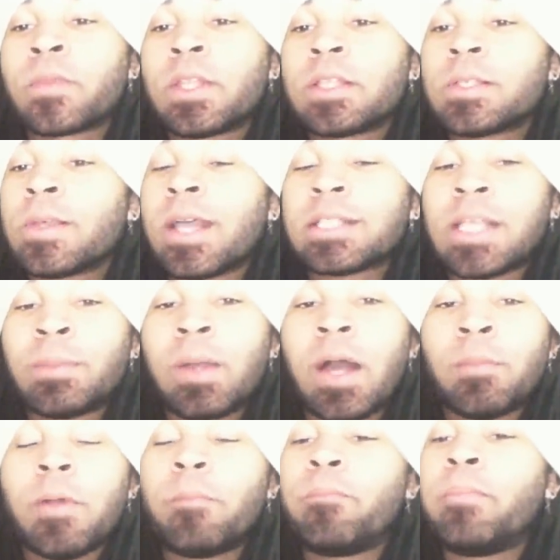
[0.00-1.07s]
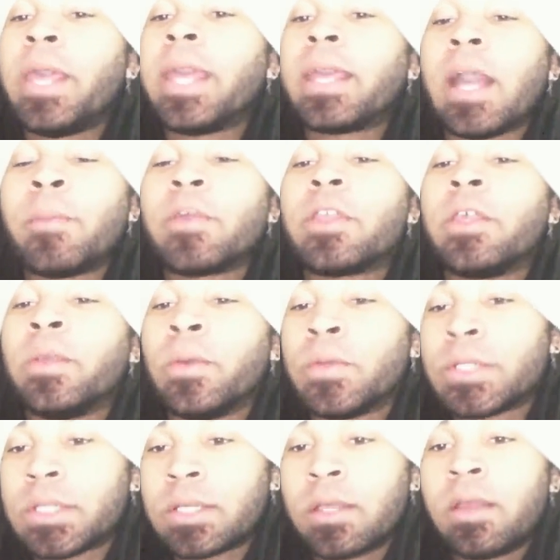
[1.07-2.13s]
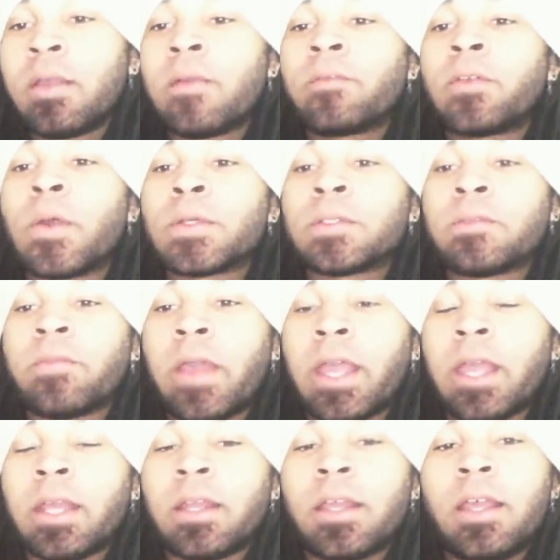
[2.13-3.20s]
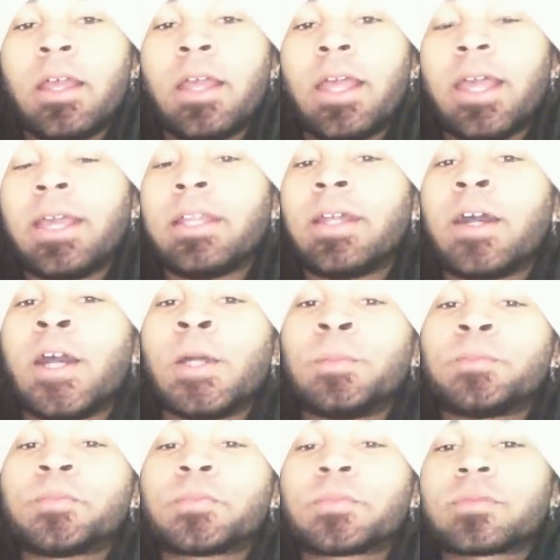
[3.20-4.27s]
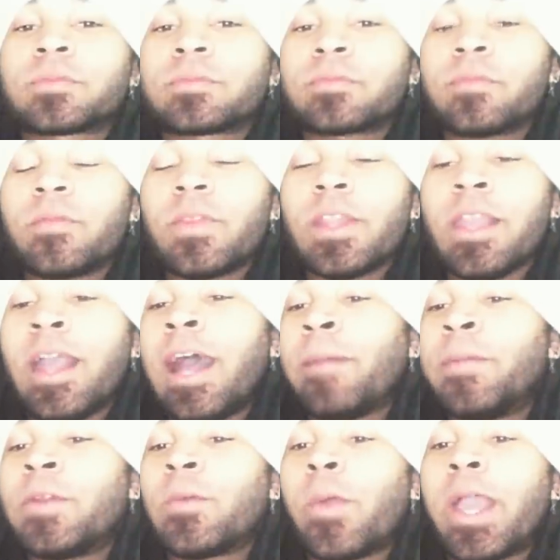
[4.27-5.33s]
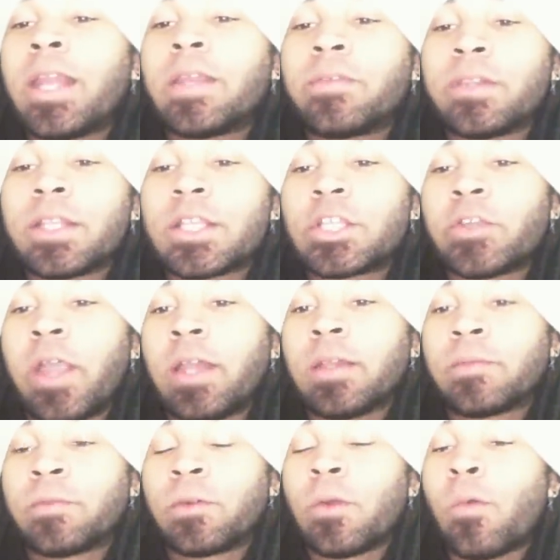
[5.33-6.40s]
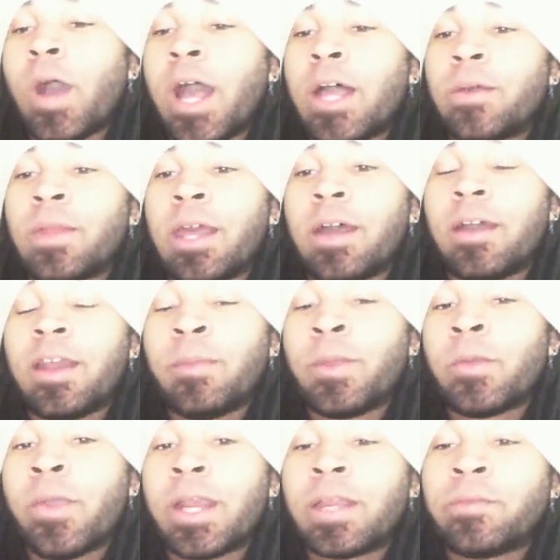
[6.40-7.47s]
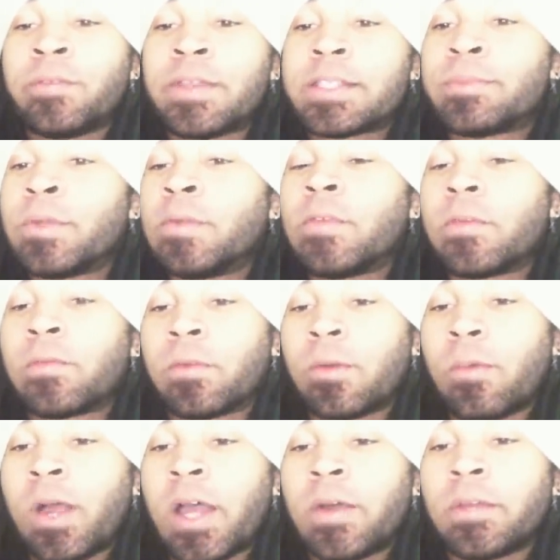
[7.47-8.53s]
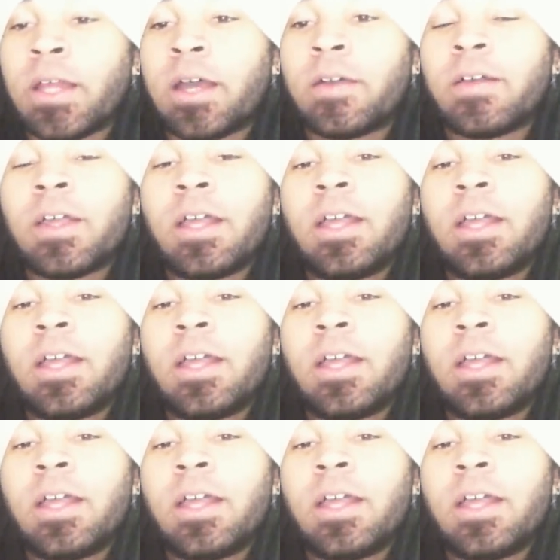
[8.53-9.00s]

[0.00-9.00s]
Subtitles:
So yes, I'm a huge Frozen fan. And I've been waiting for this trailer for a while now. And I've been waiting for this movie for a while now.